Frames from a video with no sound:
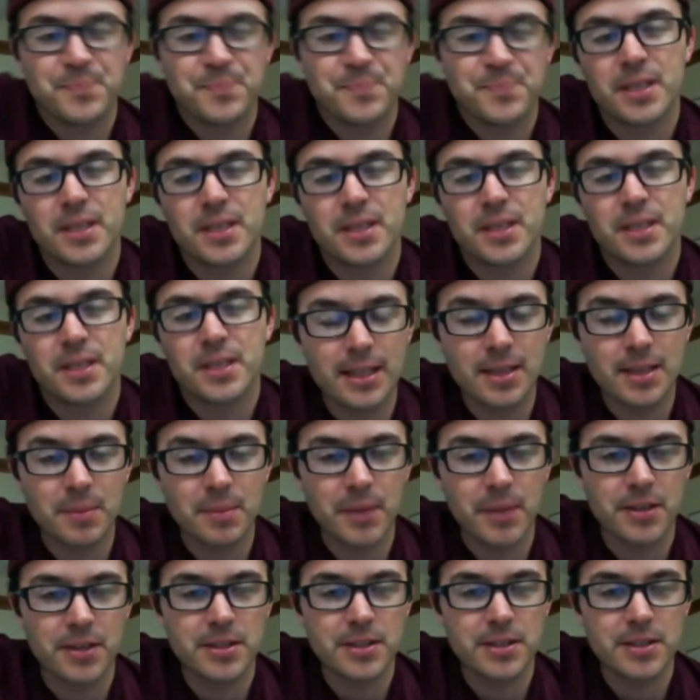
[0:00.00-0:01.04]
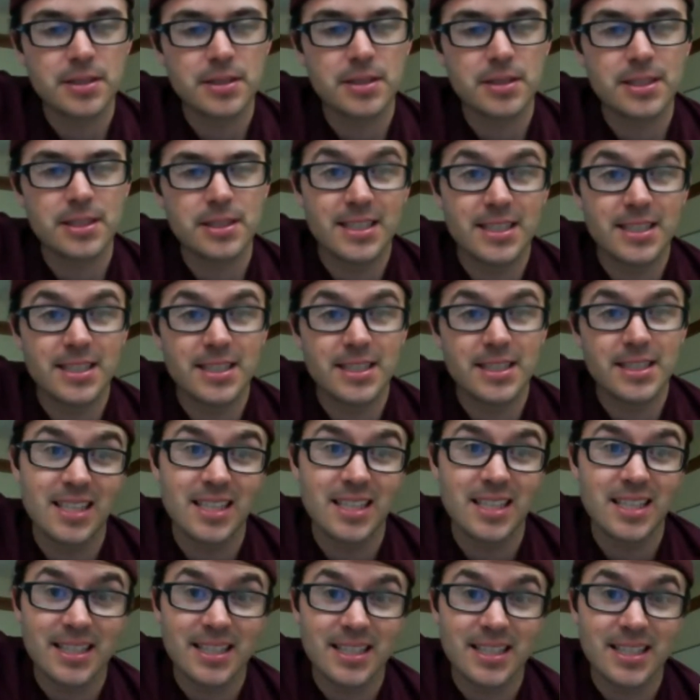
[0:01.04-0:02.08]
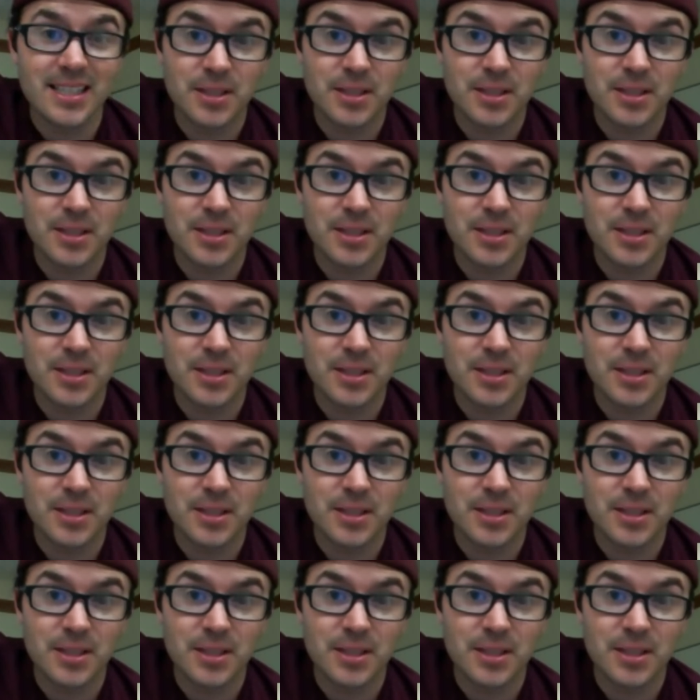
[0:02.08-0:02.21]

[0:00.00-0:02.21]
But I think the parents can see that it's,